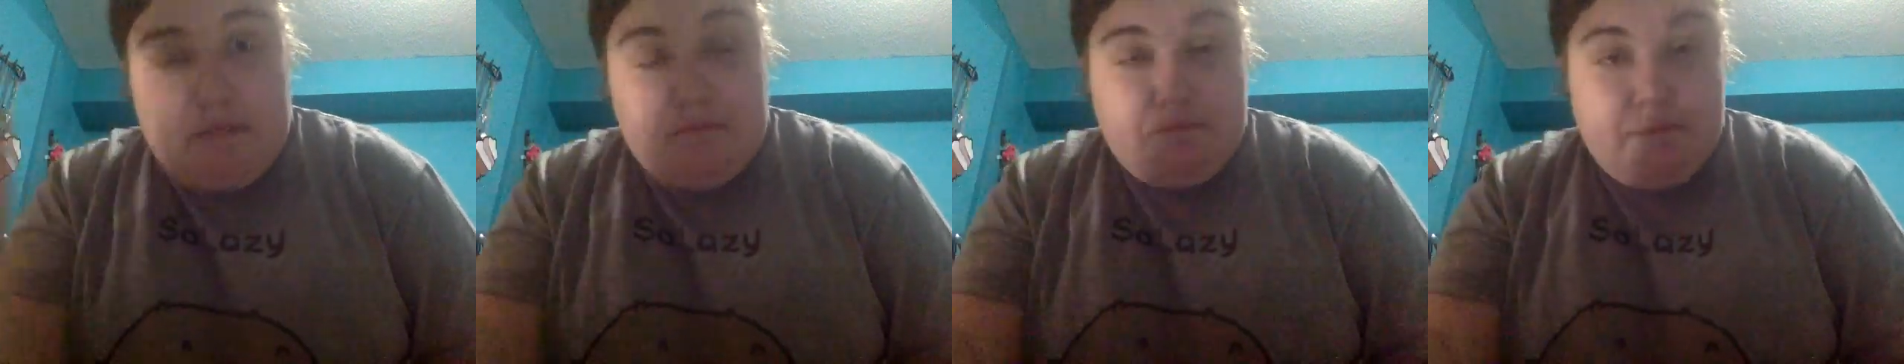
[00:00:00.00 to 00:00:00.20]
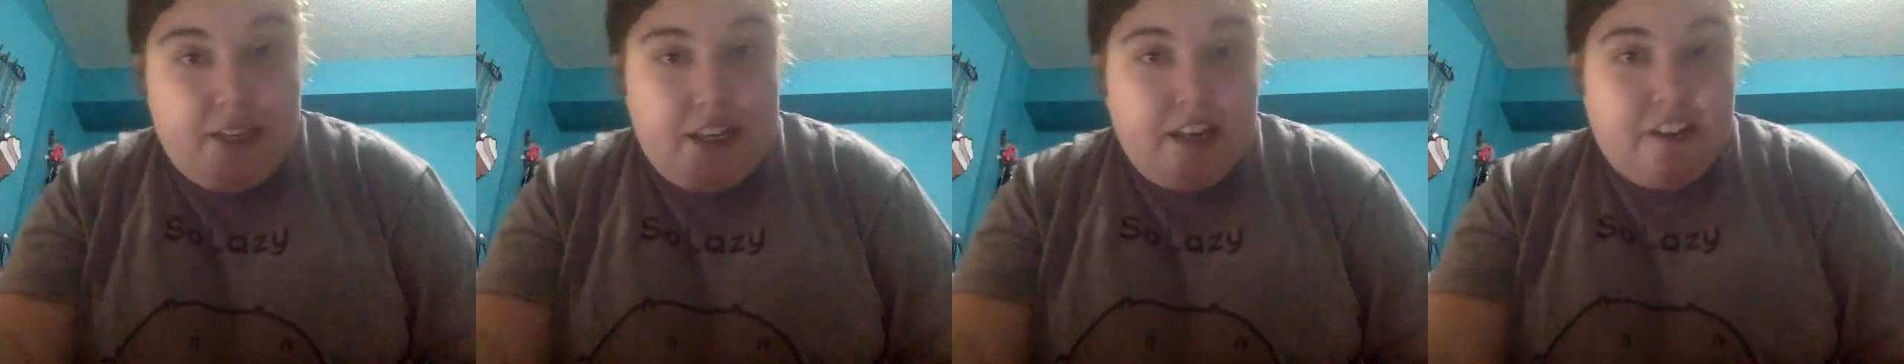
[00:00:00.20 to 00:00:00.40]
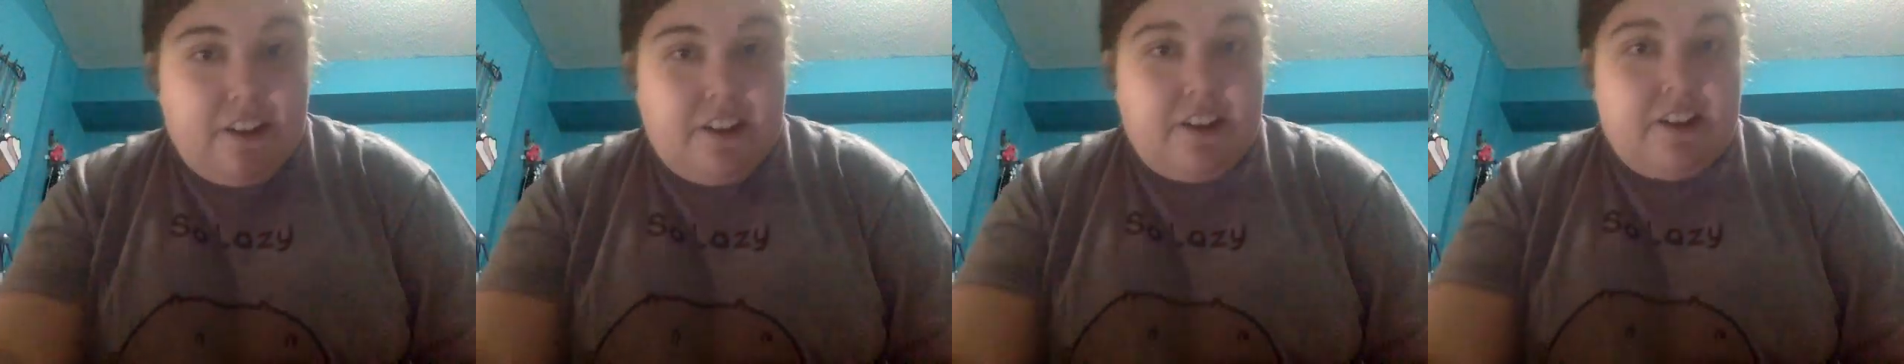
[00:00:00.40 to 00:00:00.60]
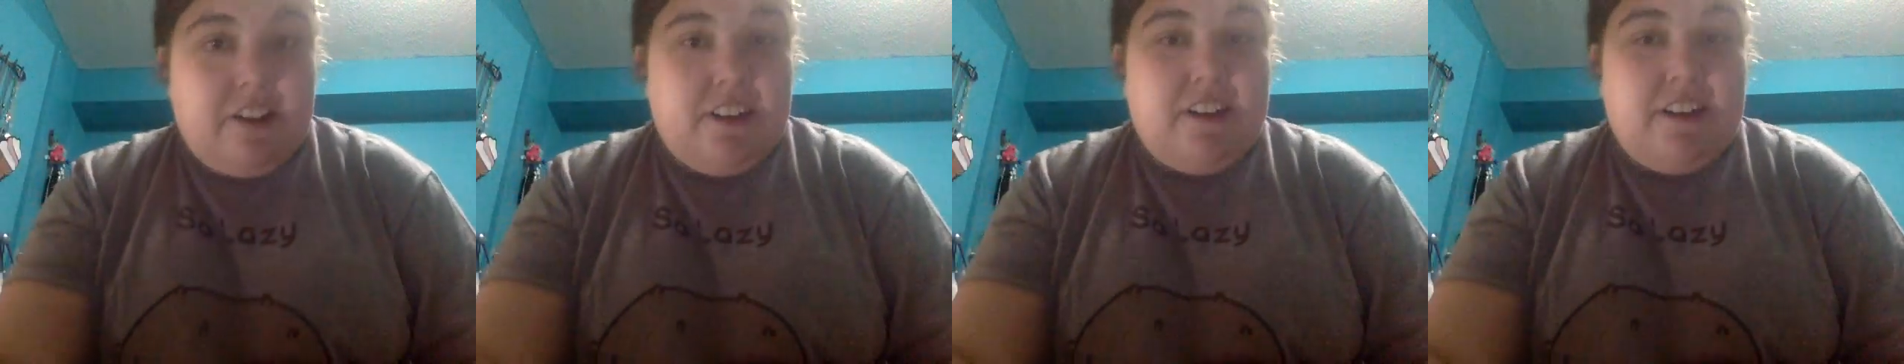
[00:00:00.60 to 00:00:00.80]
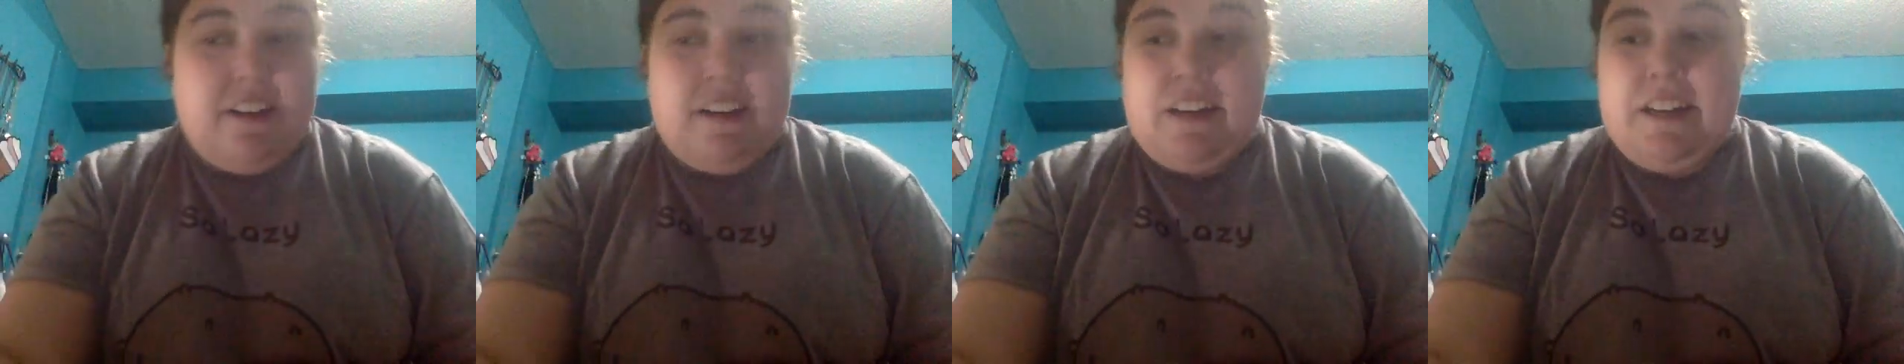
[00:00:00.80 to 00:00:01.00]

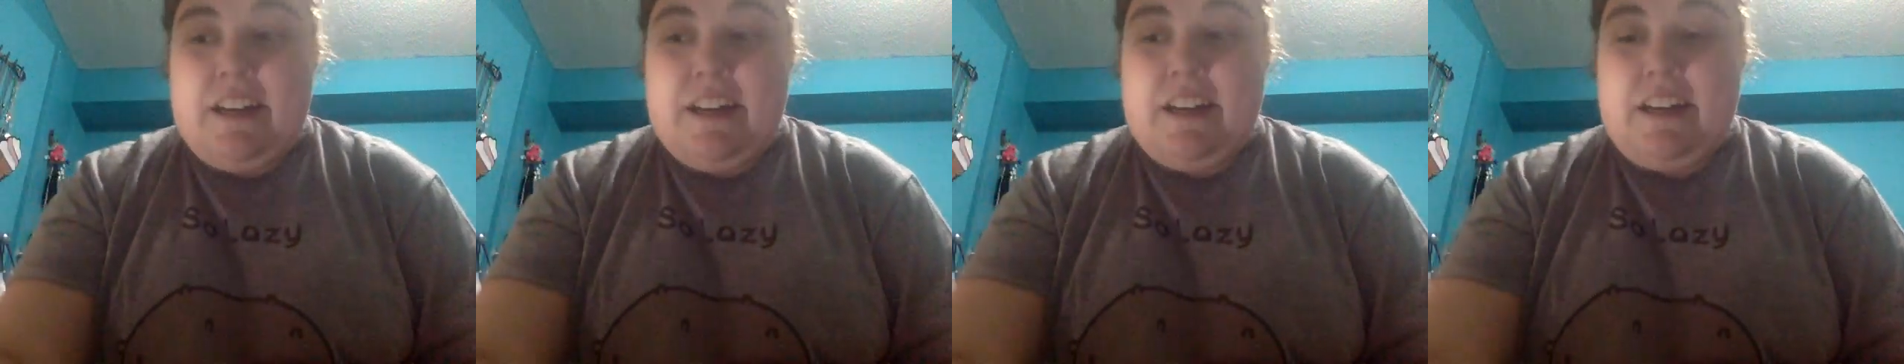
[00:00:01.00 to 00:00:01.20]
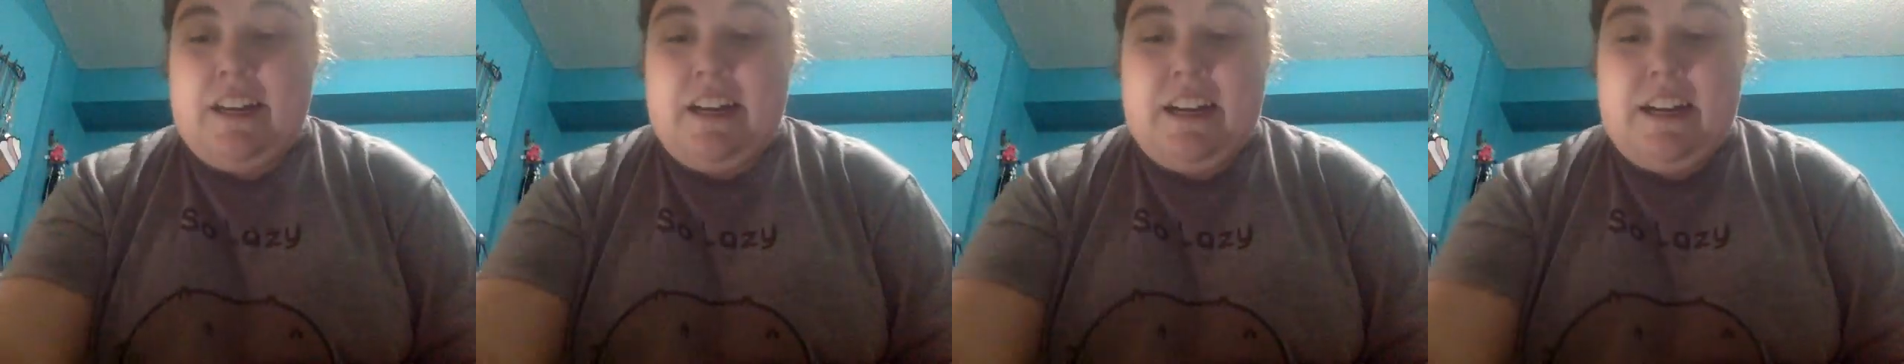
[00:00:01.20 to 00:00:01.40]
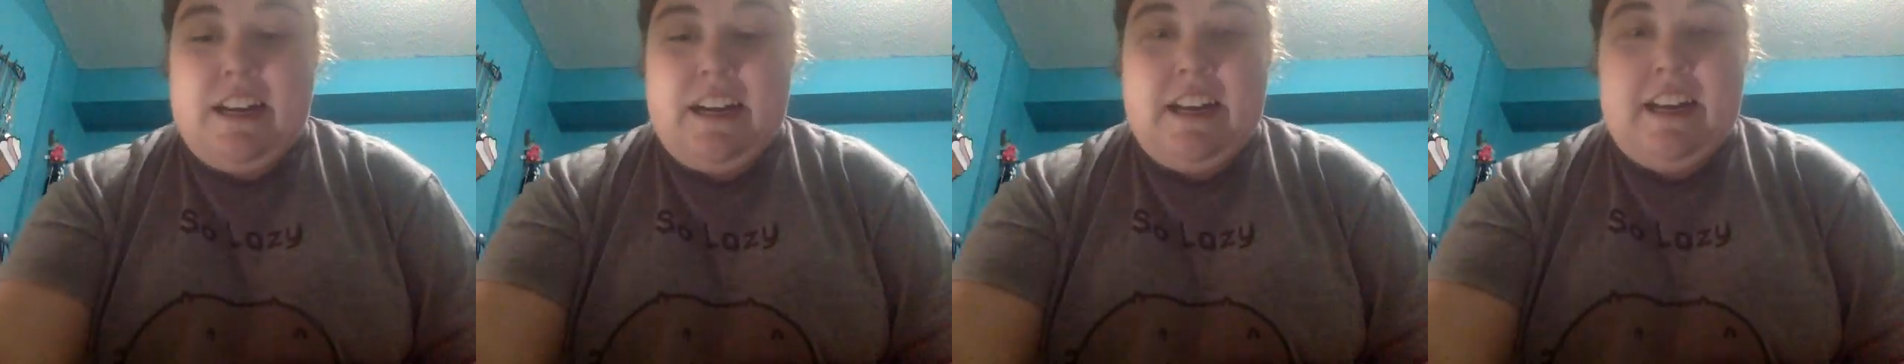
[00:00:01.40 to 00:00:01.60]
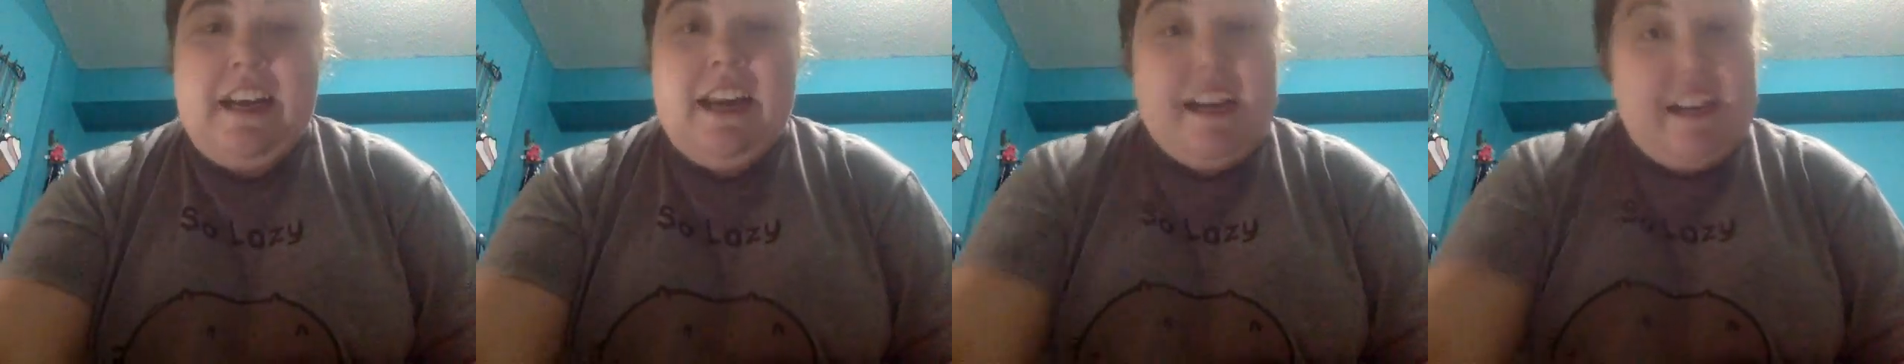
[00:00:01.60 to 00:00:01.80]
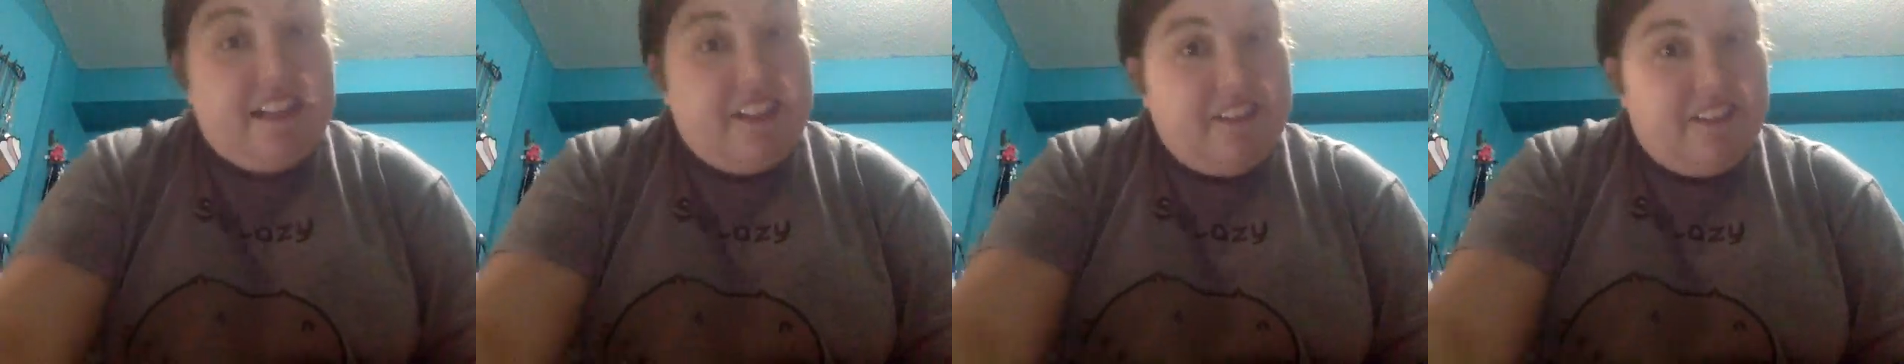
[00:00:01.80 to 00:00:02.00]
mirror
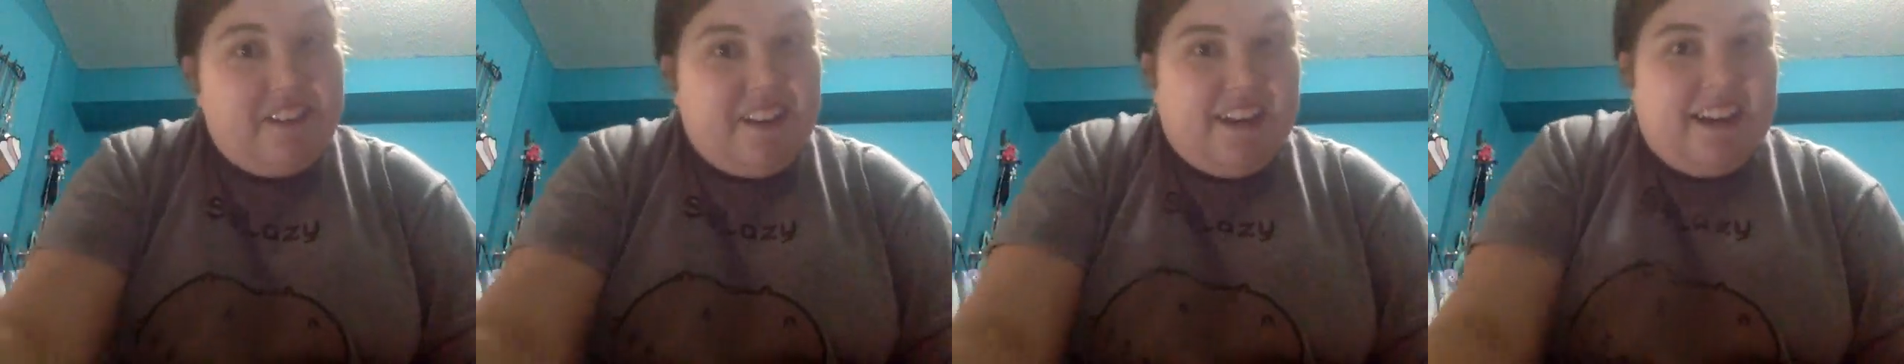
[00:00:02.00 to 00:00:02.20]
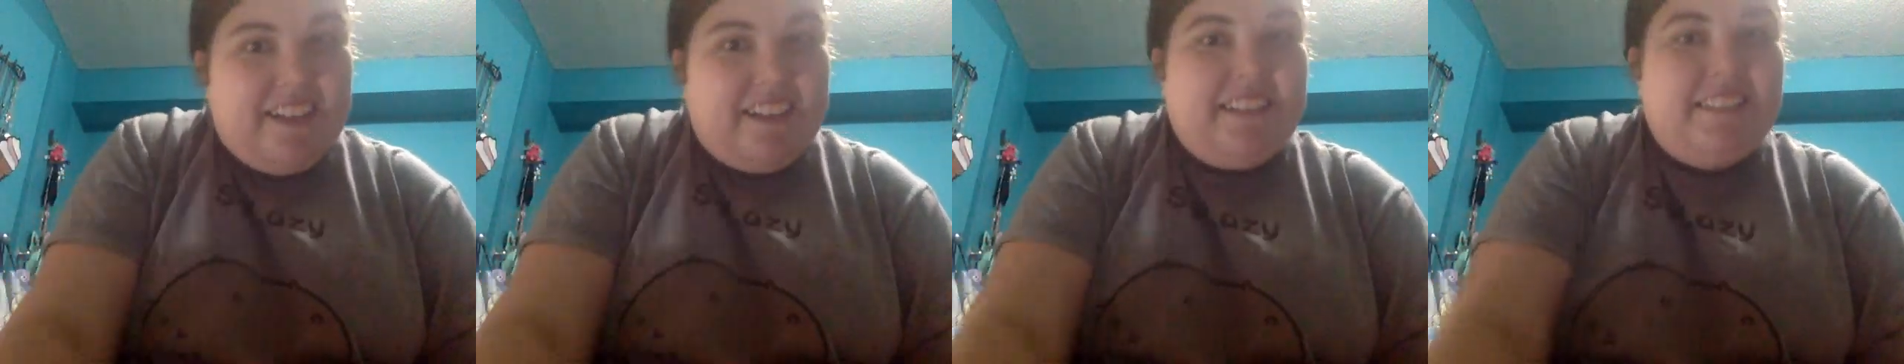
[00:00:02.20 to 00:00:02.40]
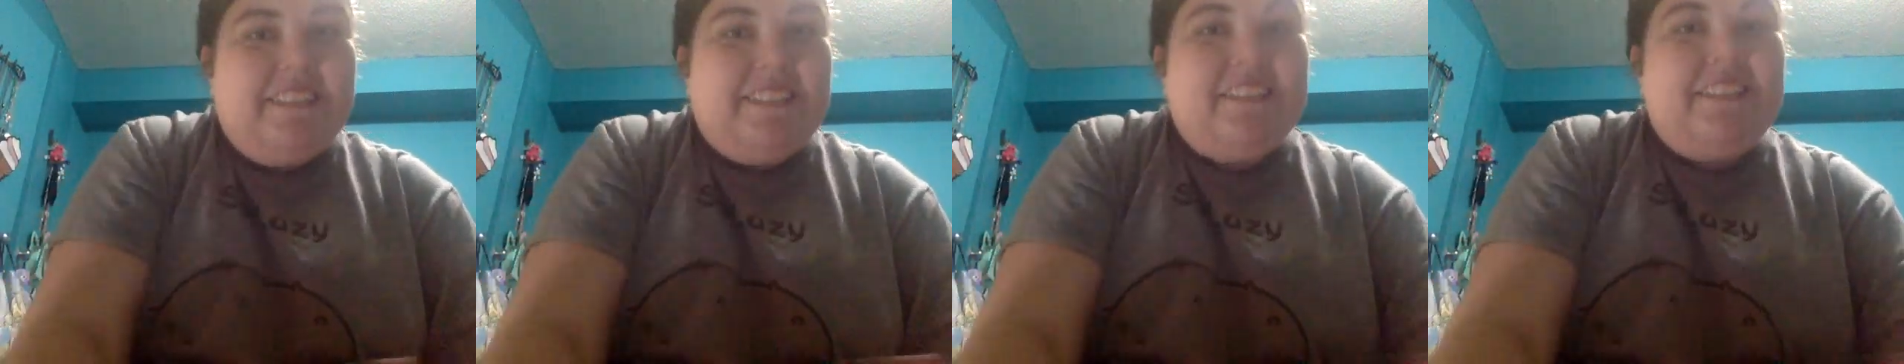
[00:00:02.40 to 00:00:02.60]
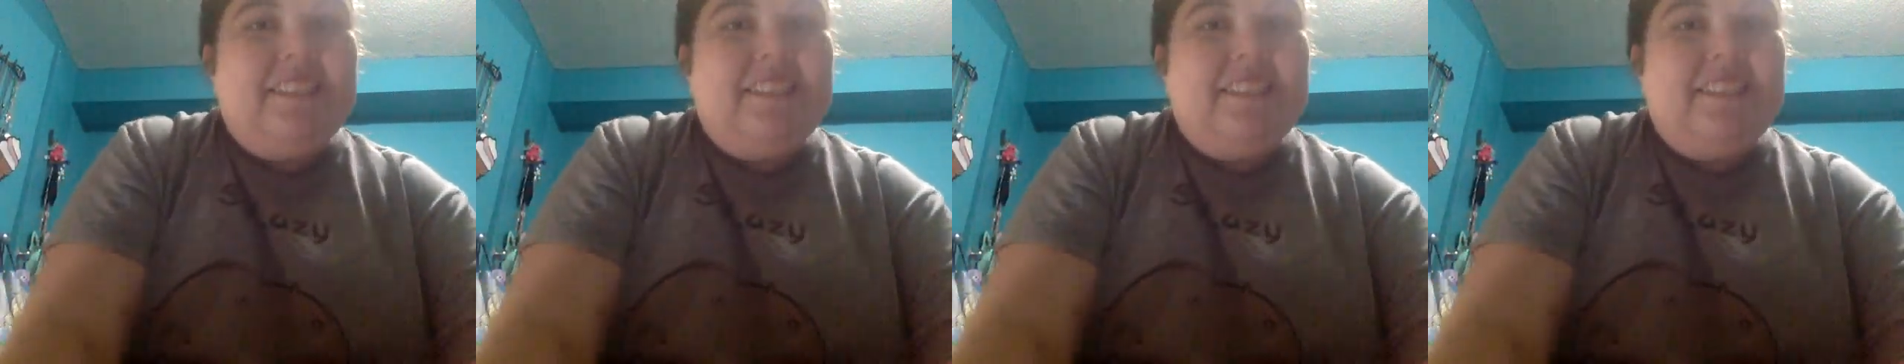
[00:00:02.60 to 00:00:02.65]
and you guys.